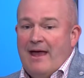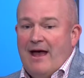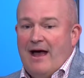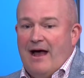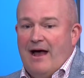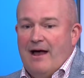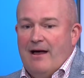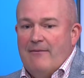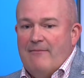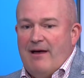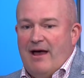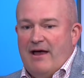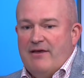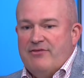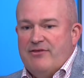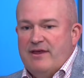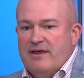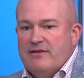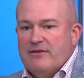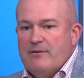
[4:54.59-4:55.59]
I
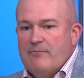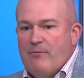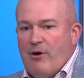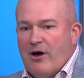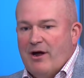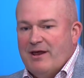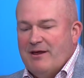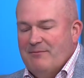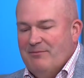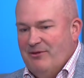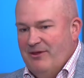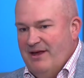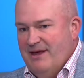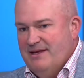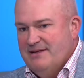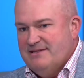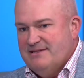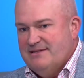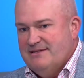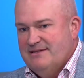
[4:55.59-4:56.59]
think the
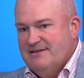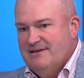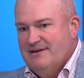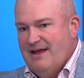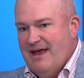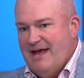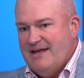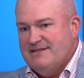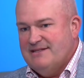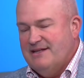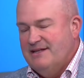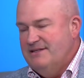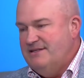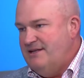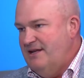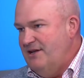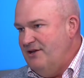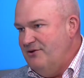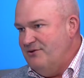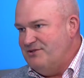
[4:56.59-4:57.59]
marketplace has
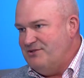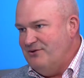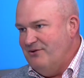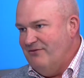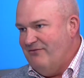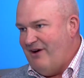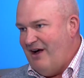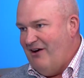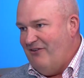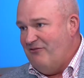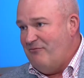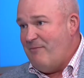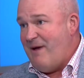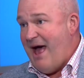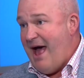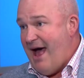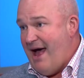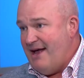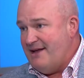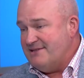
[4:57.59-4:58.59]
continued to evolve
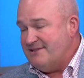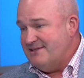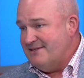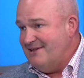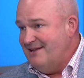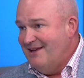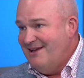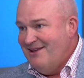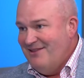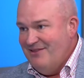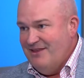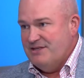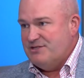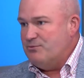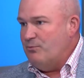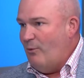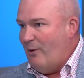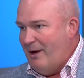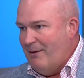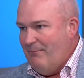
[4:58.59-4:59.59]
past
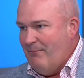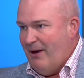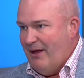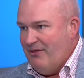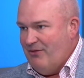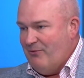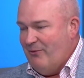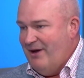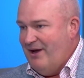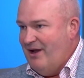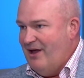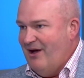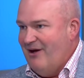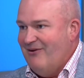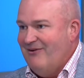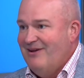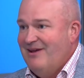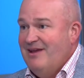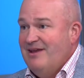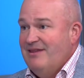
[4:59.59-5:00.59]
this 1 month
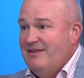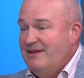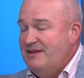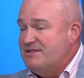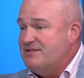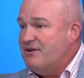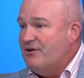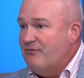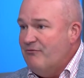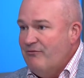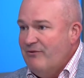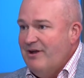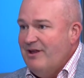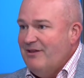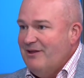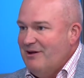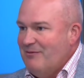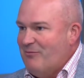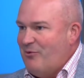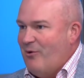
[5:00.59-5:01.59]
window. Mm-hmm. These are
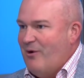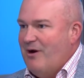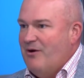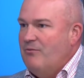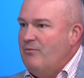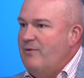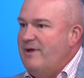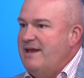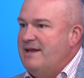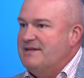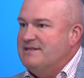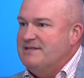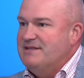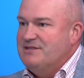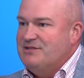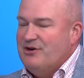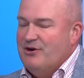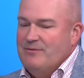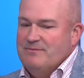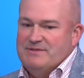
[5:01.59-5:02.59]
really important weeks in
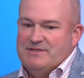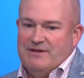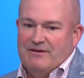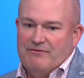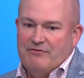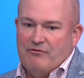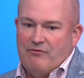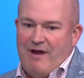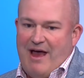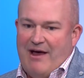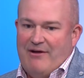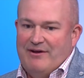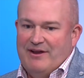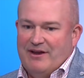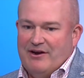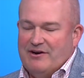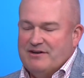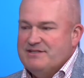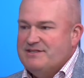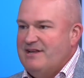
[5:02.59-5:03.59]
terms of
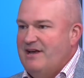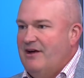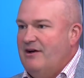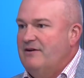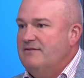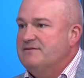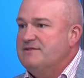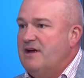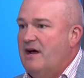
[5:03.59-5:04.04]
grounding ourselves,